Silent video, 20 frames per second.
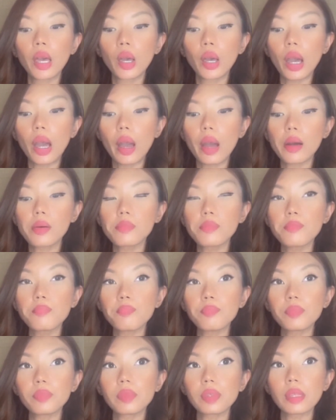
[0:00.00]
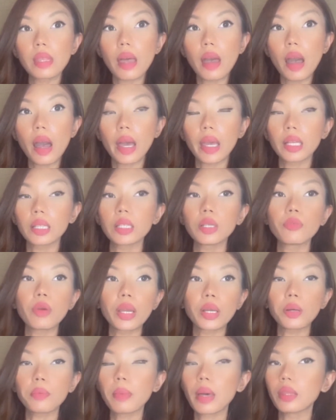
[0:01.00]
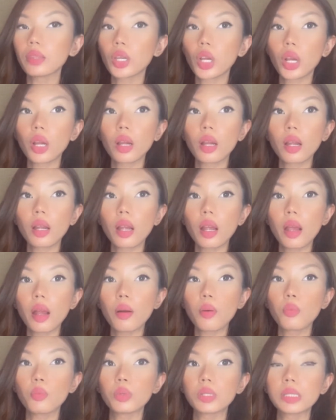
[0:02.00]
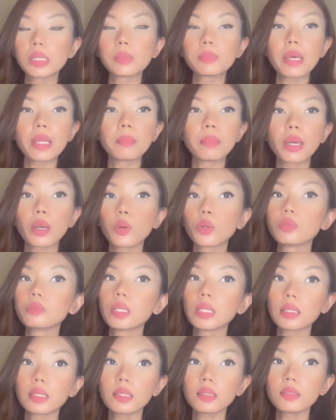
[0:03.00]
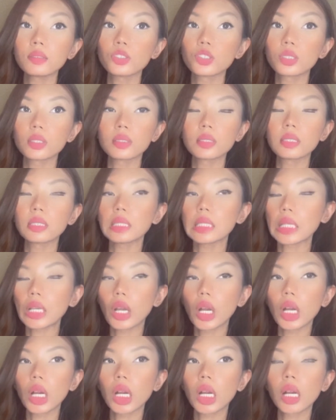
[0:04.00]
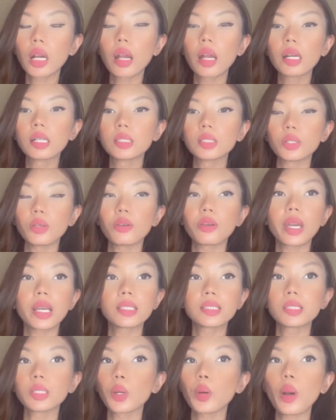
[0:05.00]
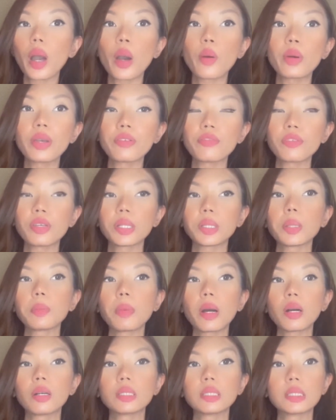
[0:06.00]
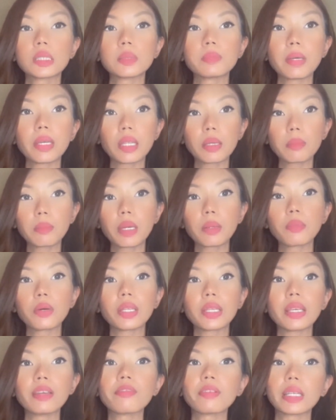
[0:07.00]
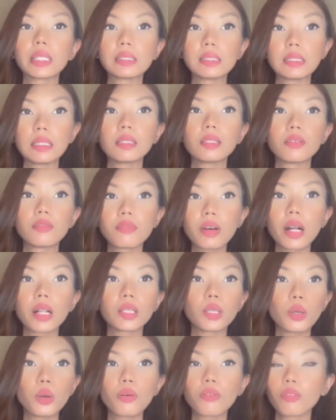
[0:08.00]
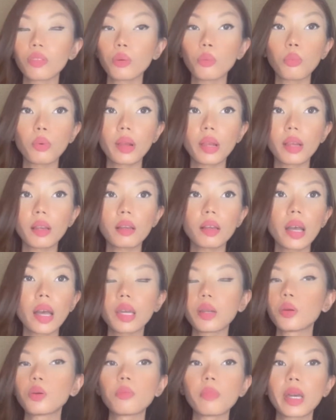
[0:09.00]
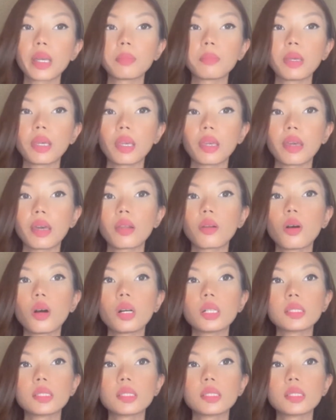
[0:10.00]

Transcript: Highly recommend her. Would spend my own money just to see her, so you guys know how I feel about spending my money. If I see the value of the work, I don't mind paying at all.